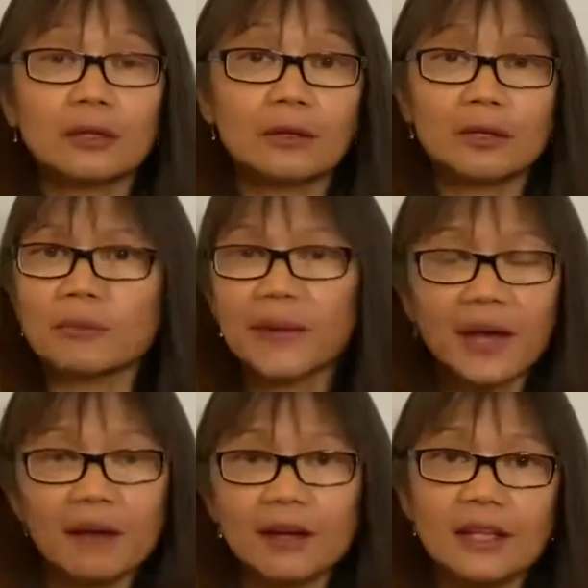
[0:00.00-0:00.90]
your
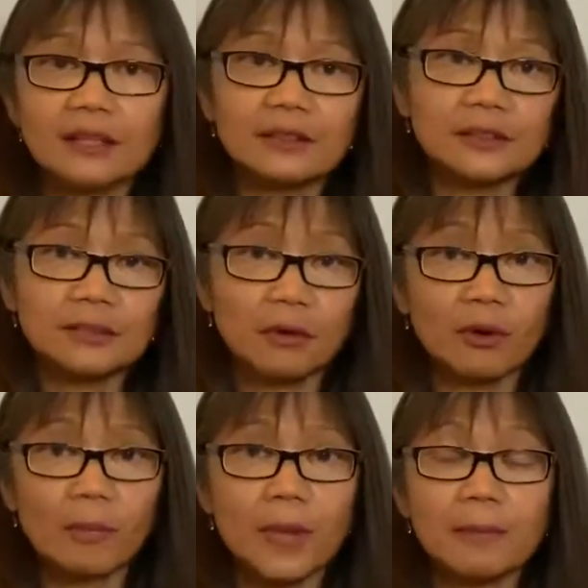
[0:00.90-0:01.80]
parents
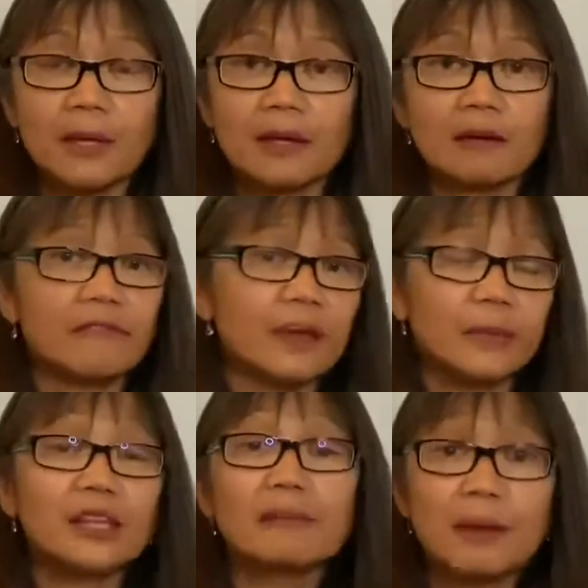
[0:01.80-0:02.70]
or maybe a
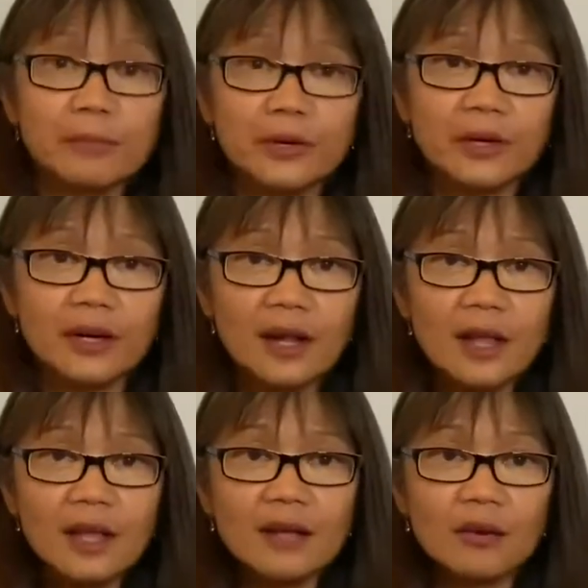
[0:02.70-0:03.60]
family member
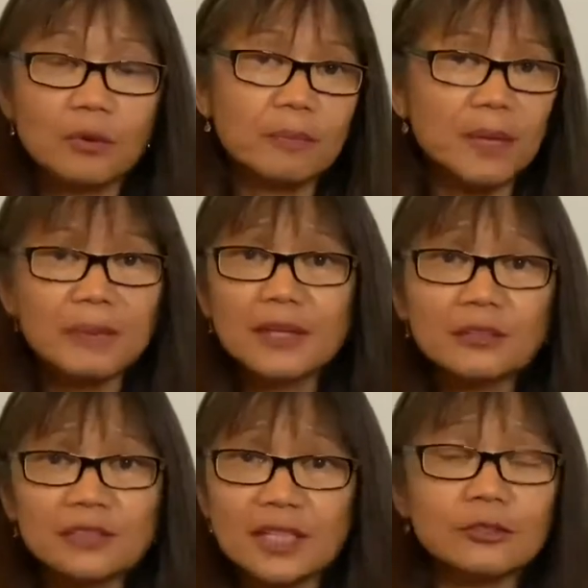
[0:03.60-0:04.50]
or maybe
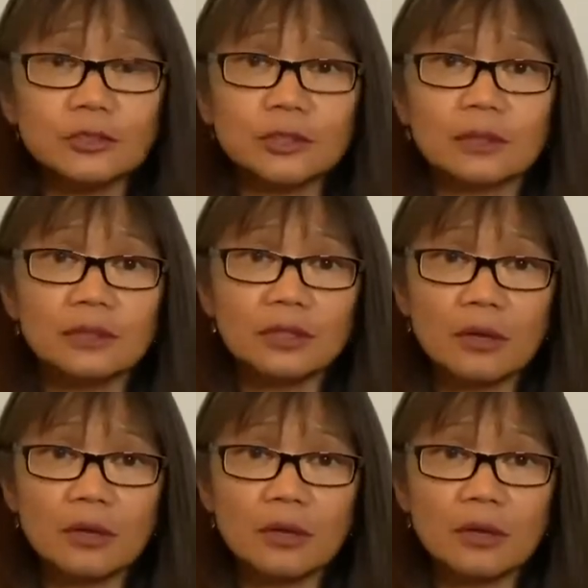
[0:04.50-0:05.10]
your teacher,